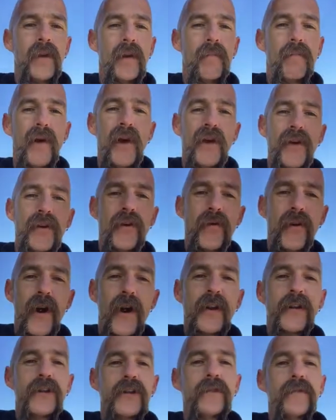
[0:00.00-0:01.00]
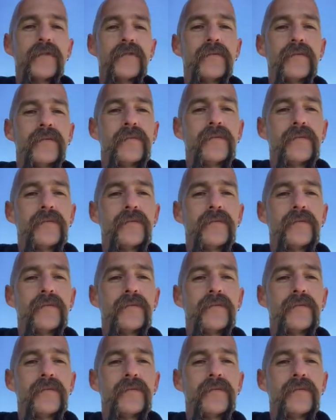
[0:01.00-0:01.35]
a better direction.